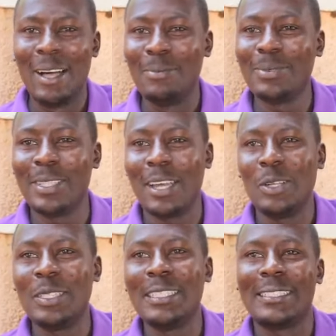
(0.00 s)
I'm
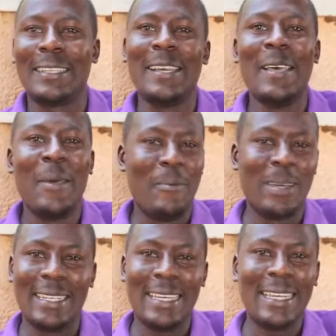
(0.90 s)
childish.
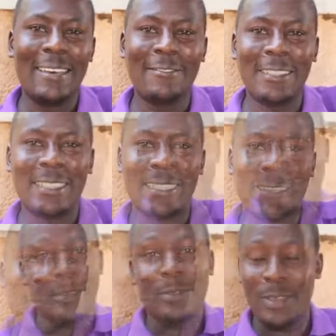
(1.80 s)
But I love it.
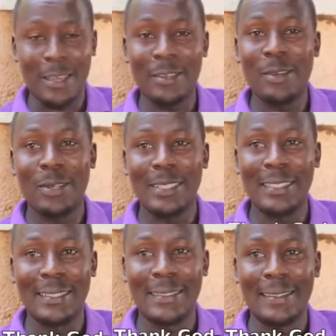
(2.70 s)
Thank God,
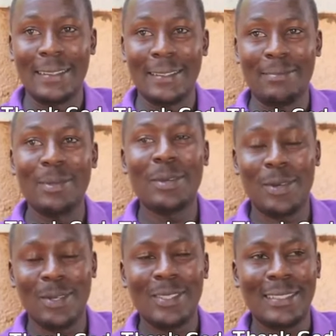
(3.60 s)

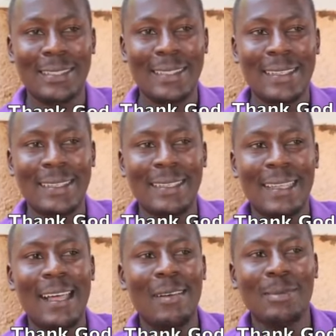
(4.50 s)
because
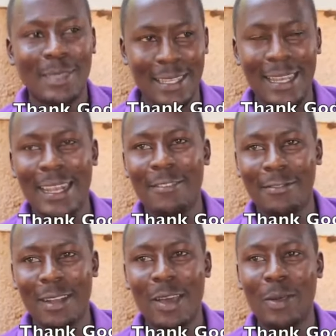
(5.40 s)
I'm still
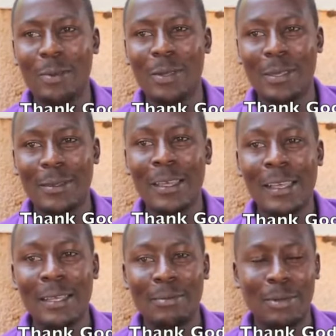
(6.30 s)
alive now.
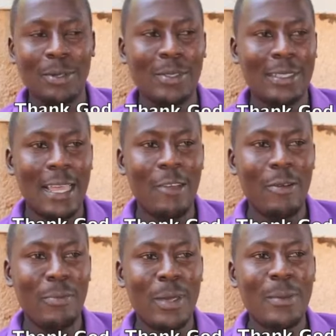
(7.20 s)
Because I
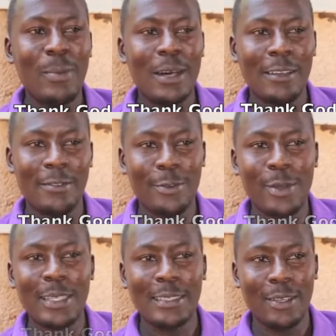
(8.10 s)
remember a
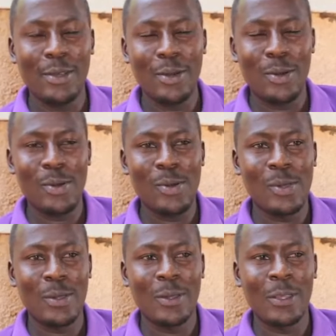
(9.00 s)
few years ago,
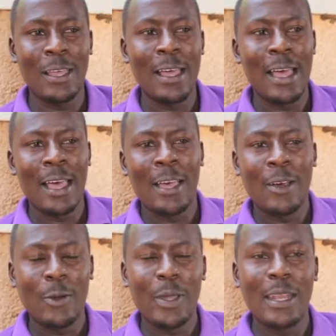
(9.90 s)

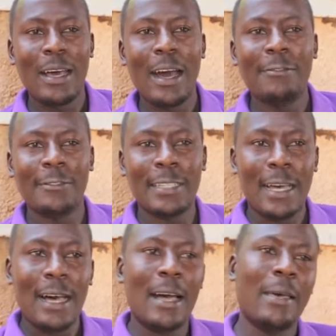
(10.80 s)
when after
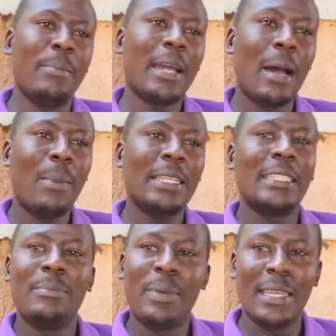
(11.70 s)
I become an
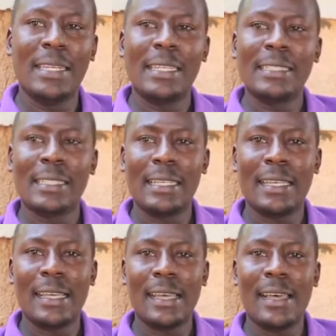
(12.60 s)
independent,
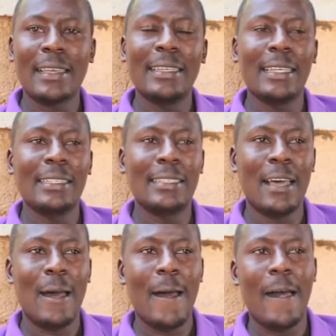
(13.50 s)
I get
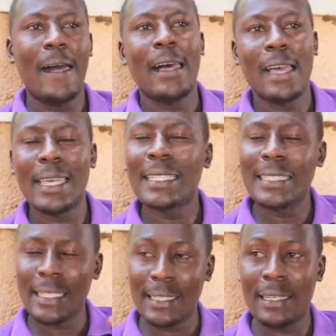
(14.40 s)
a
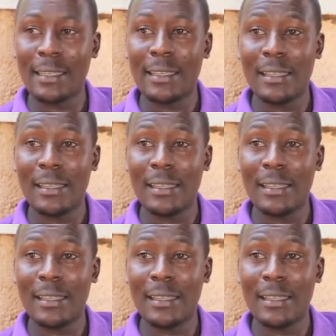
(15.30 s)
headache.